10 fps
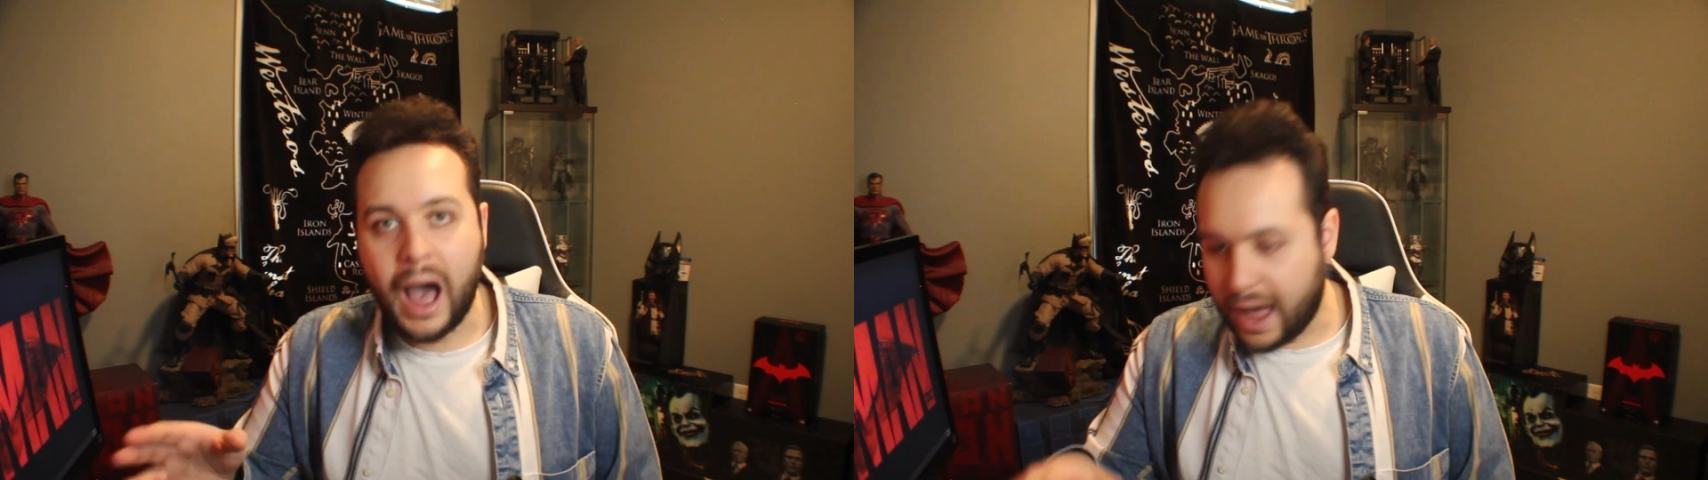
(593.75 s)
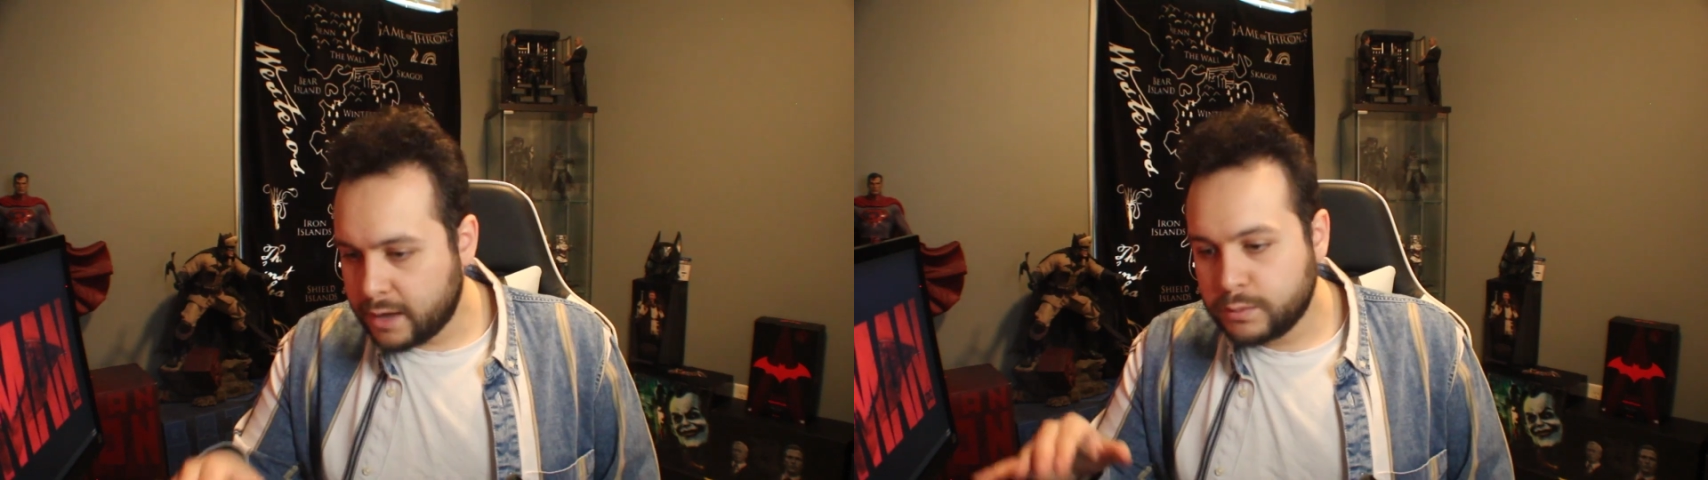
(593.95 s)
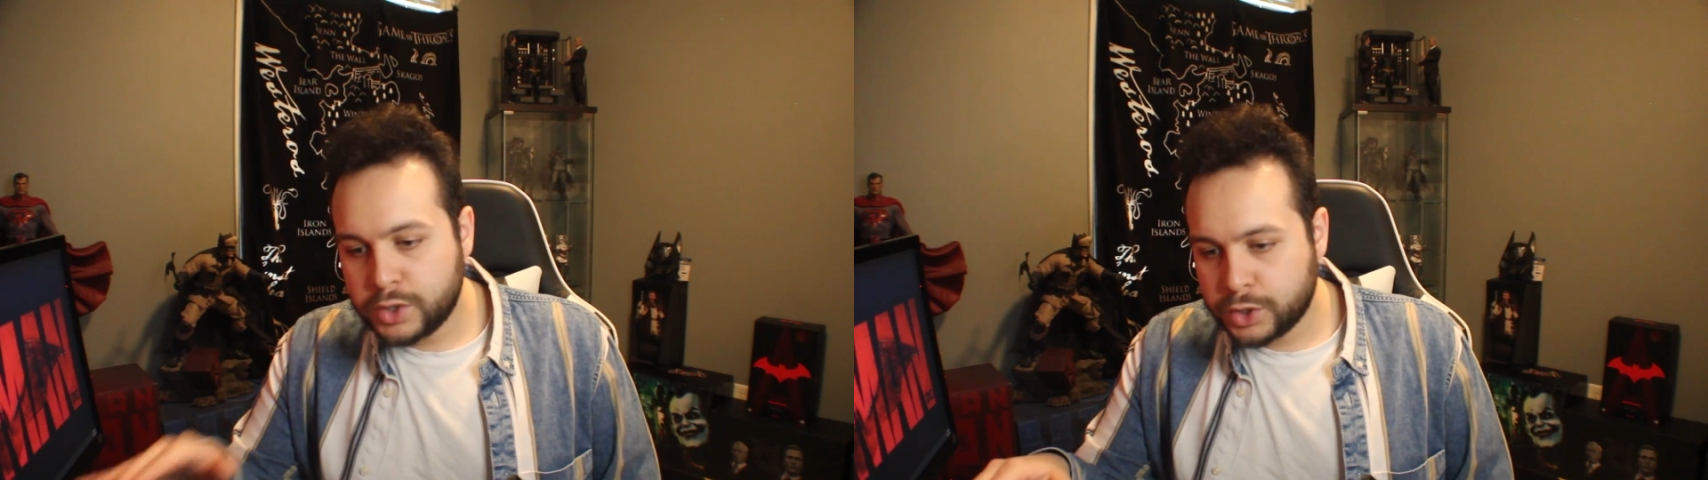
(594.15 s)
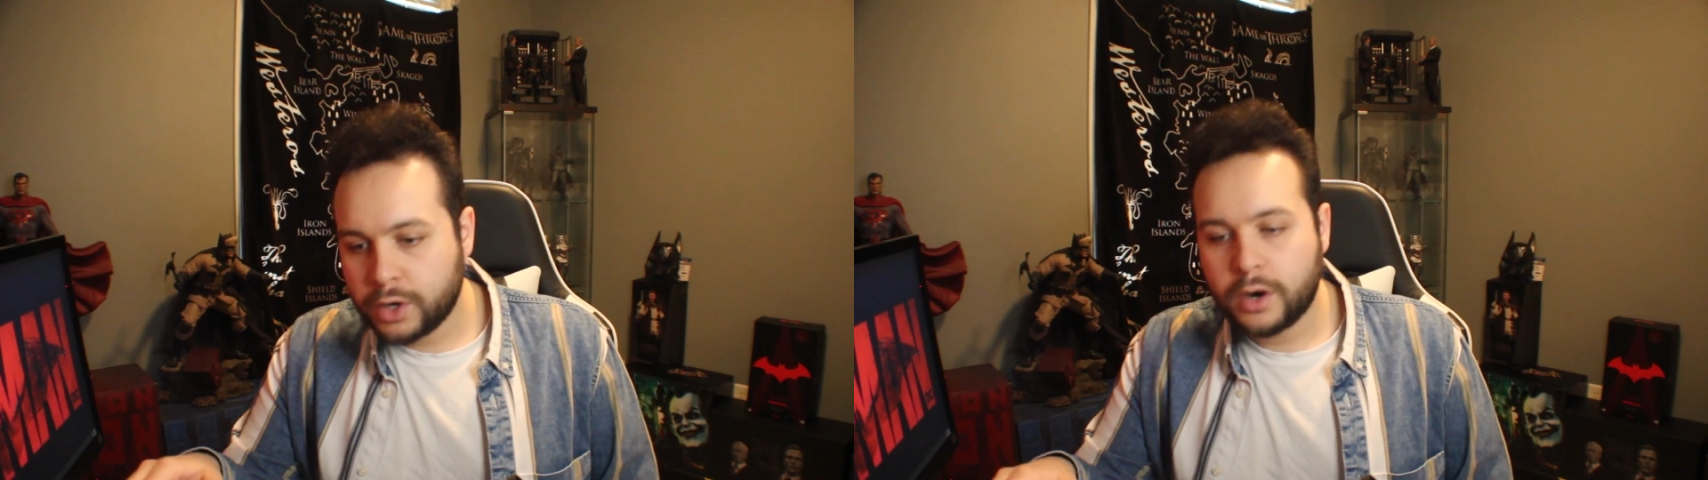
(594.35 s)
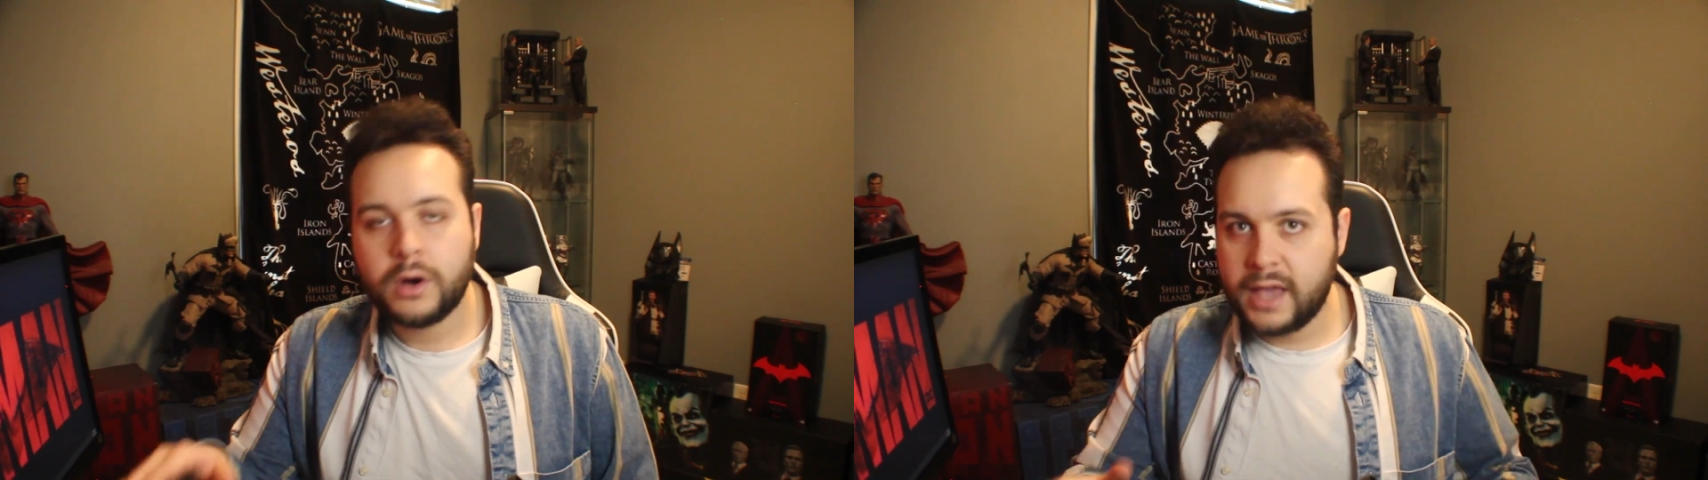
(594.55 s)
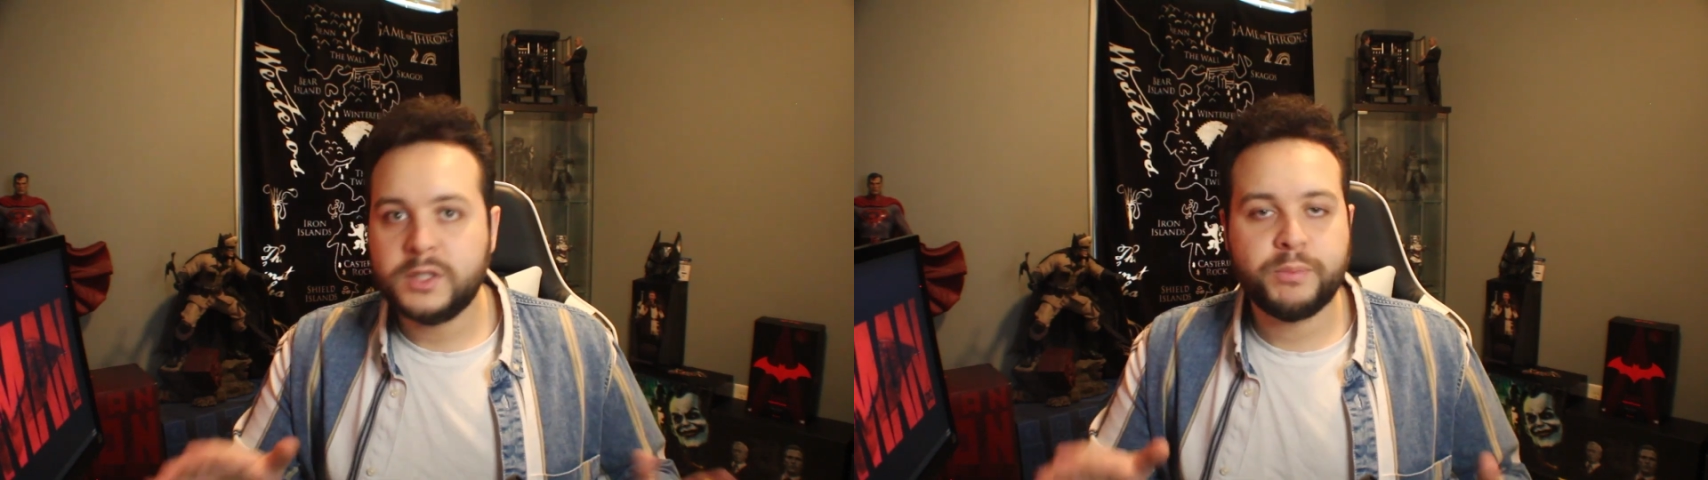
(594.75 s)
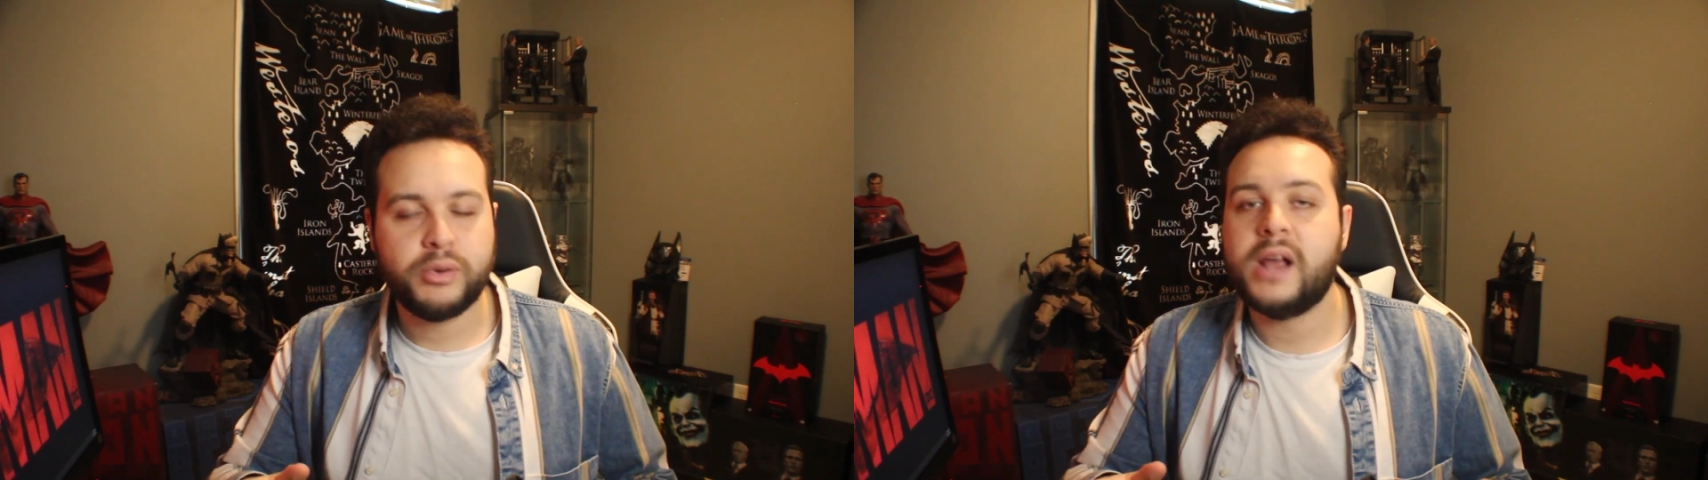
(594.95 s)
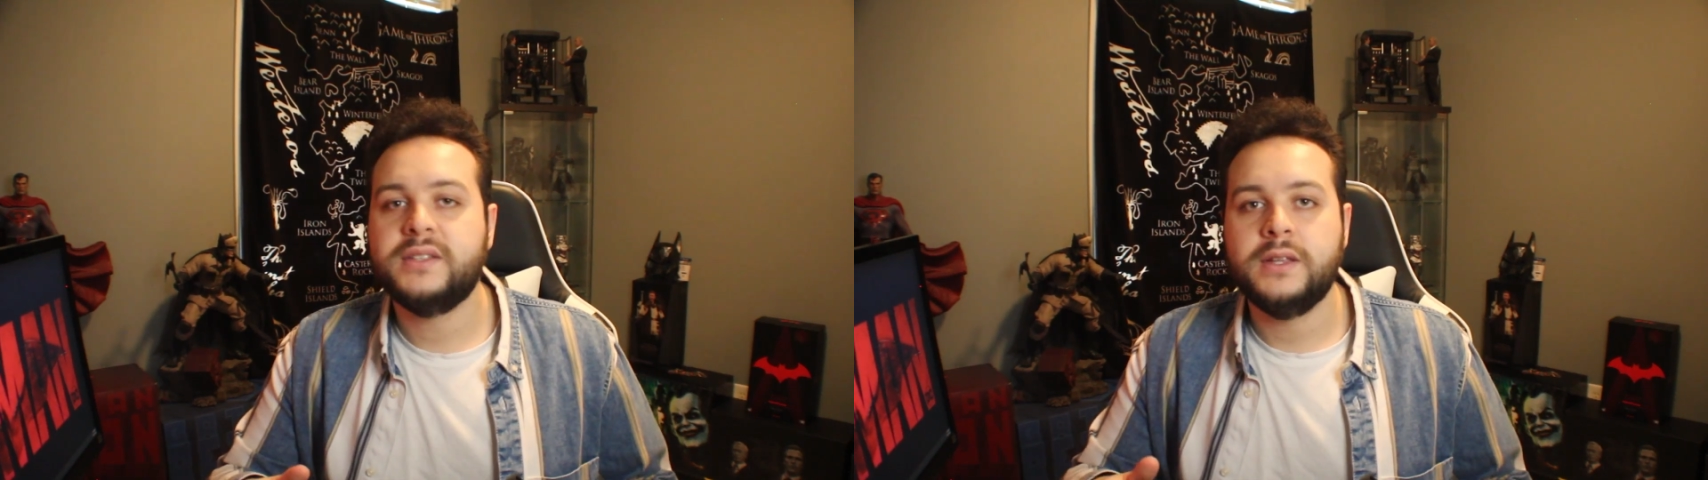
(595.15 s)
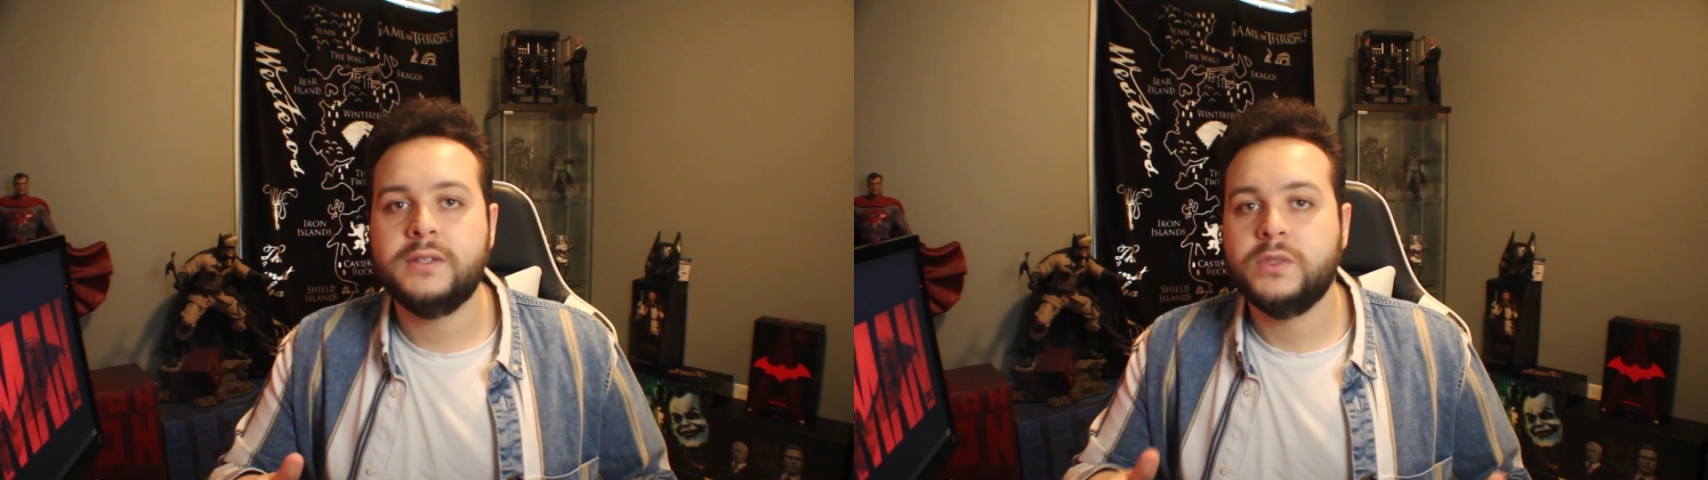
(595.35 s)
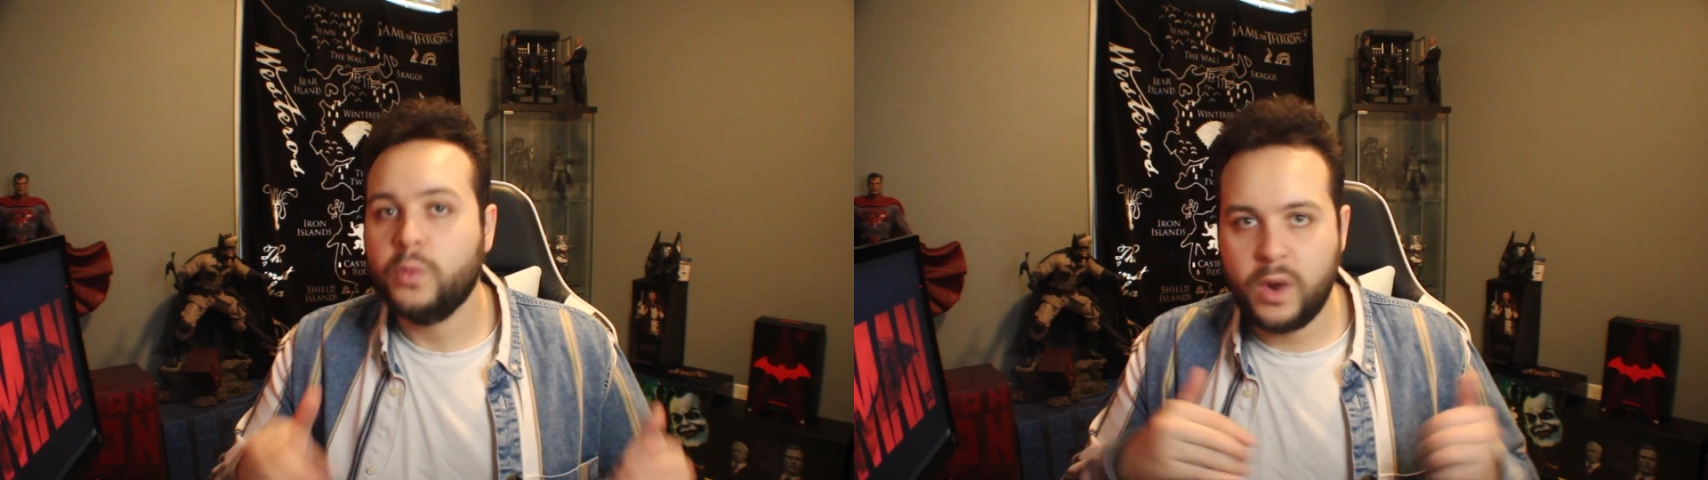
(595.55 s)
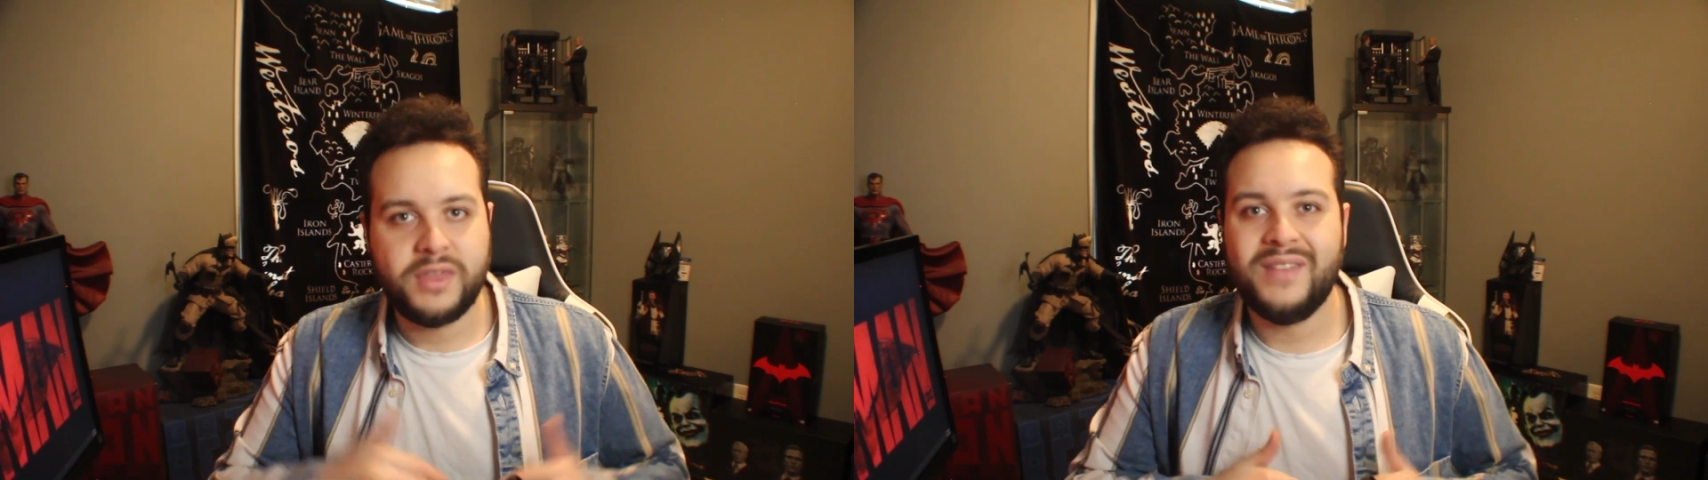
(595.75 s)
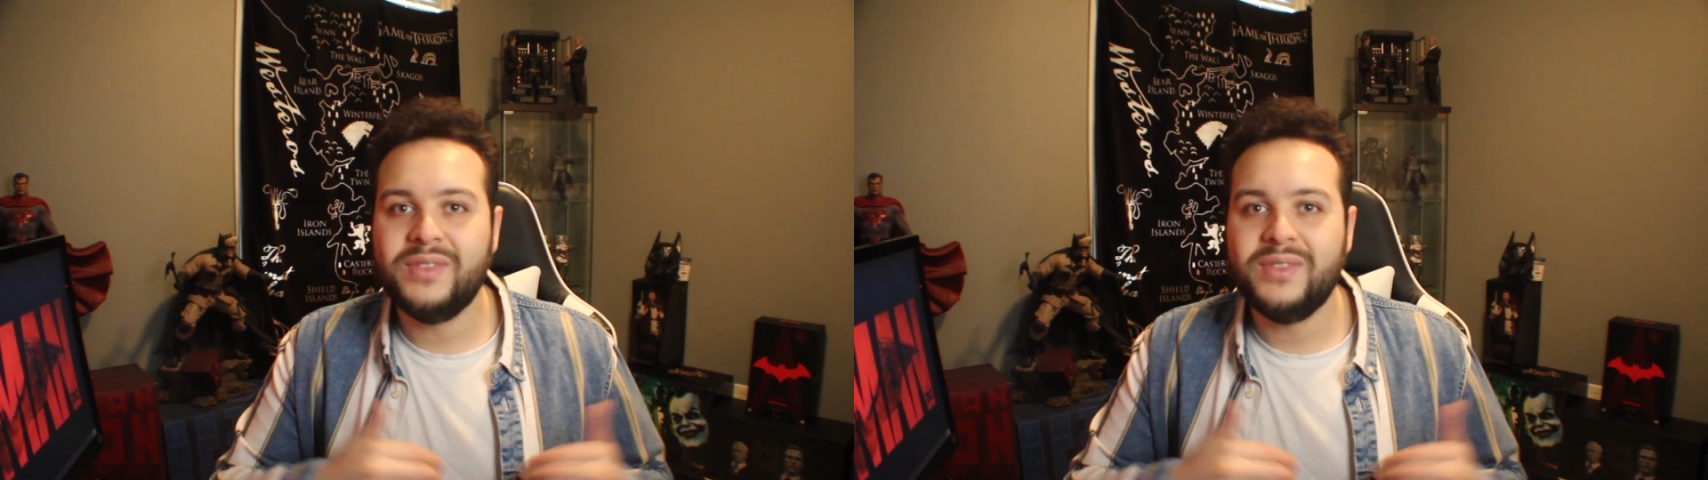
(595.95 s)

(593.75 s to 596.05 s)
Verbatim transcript: I'm sure his presence within